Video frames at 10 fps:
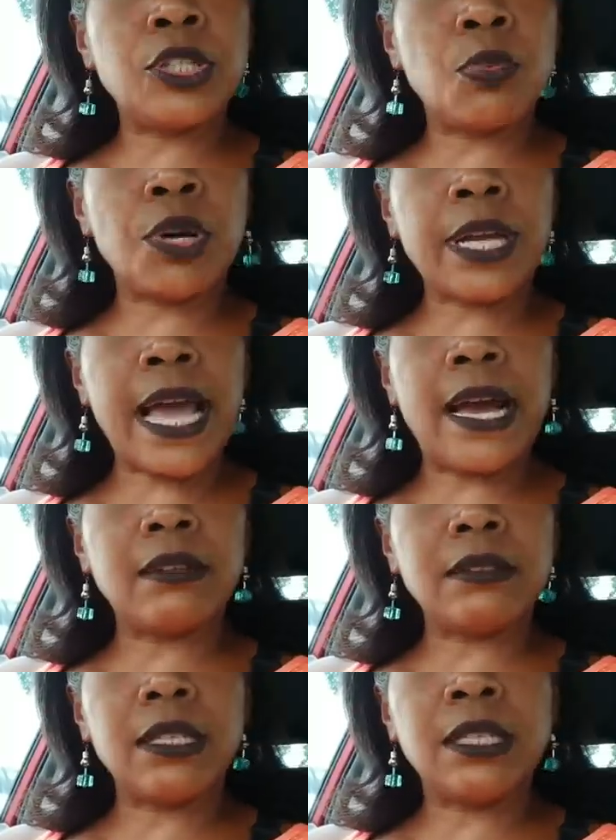work
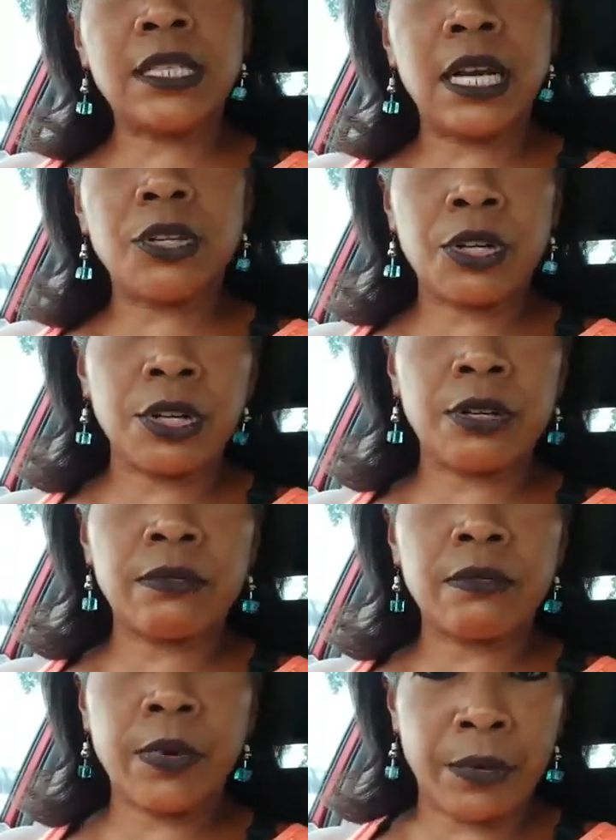out until her
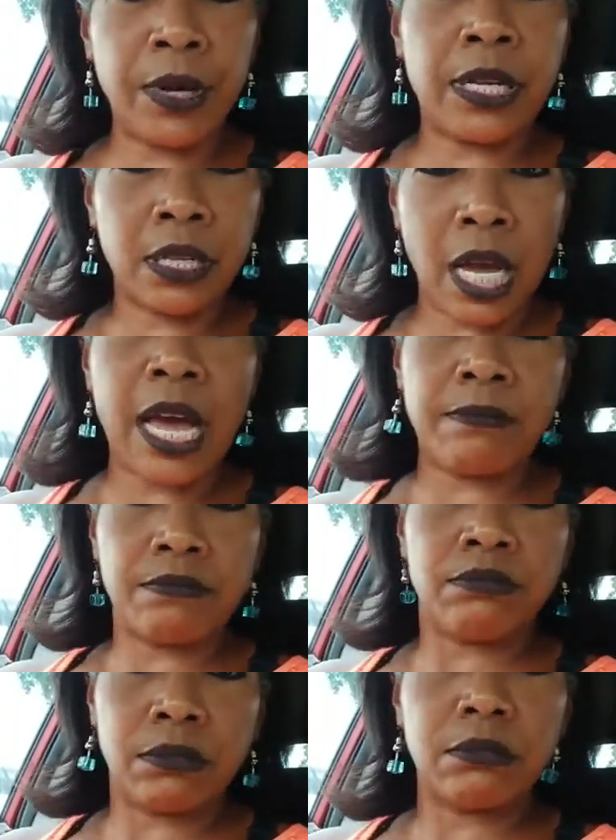rear end got
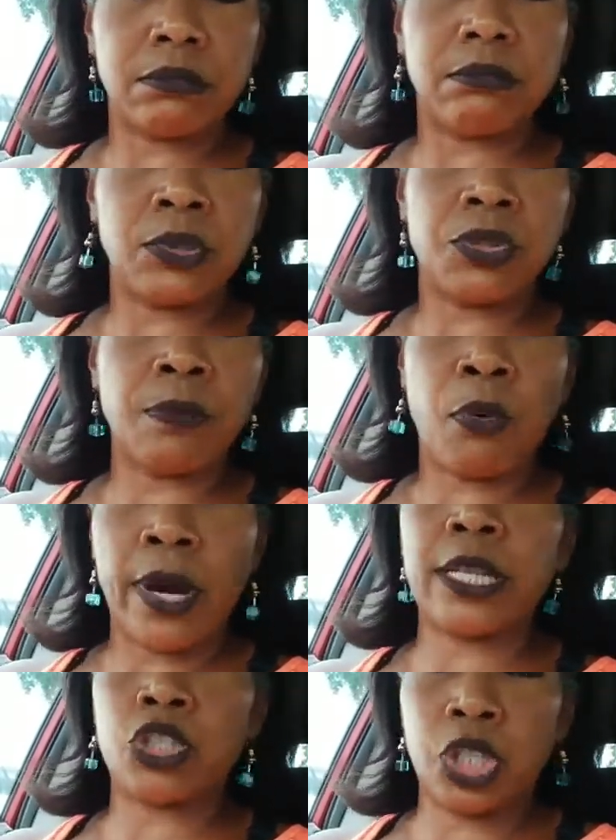to the
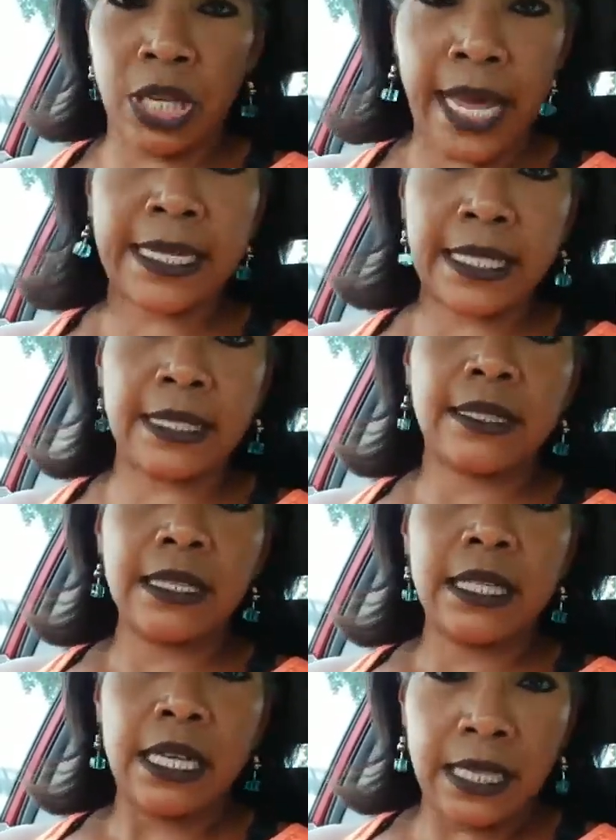point that she liked it,
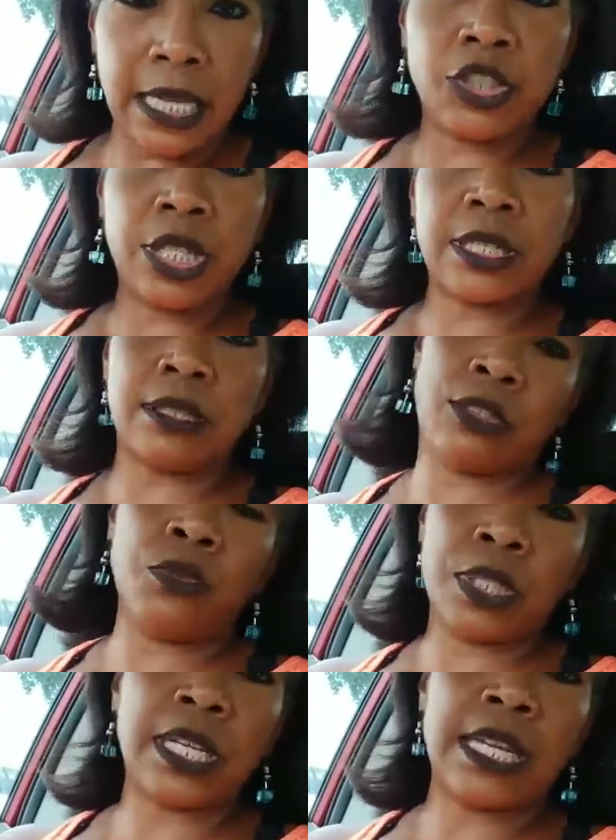and then she
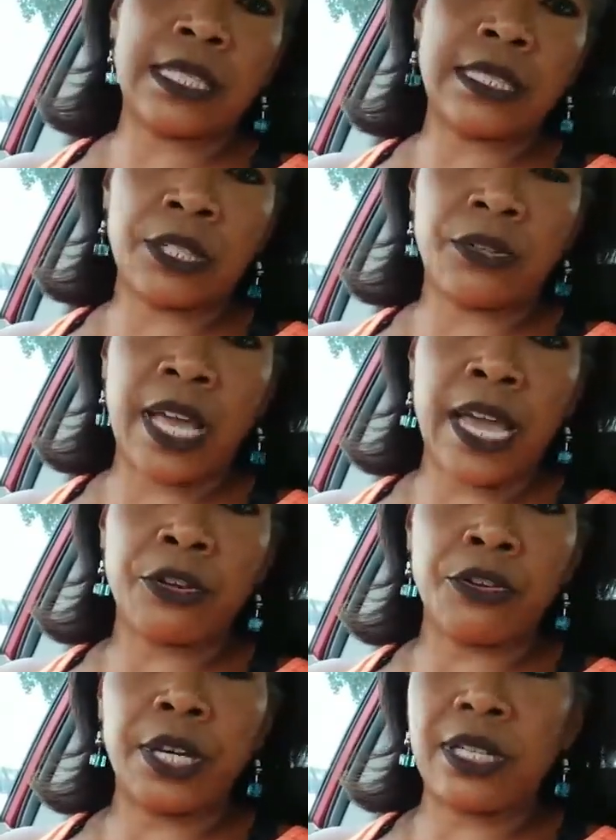was going to consider
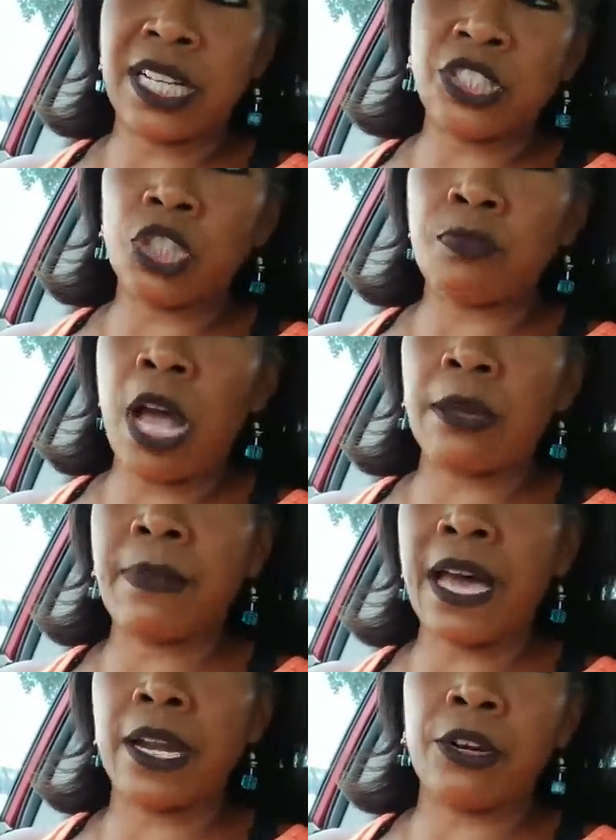that good. Now she's probably
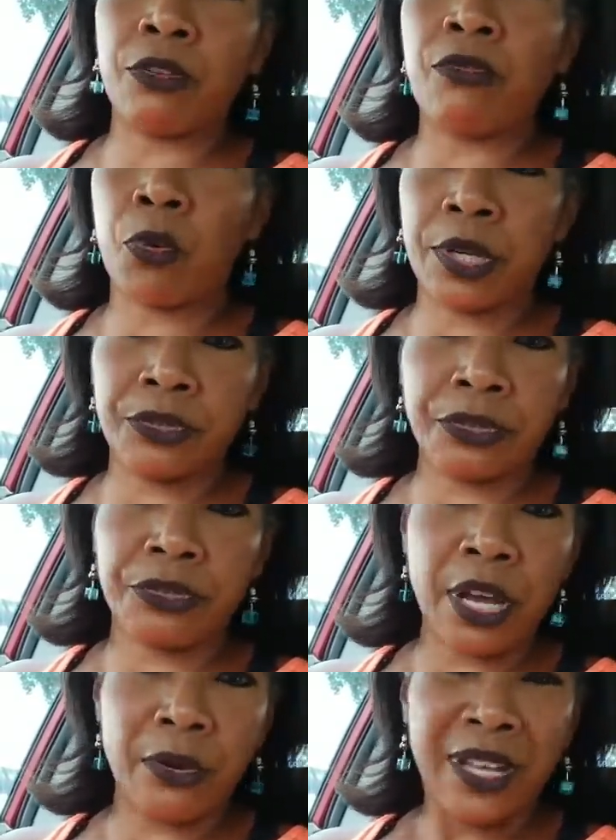about in her 40s or
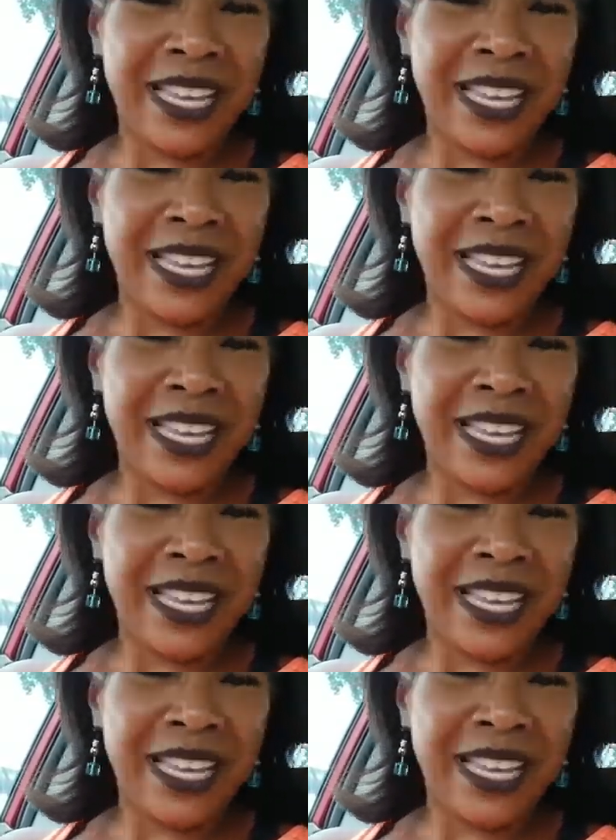so.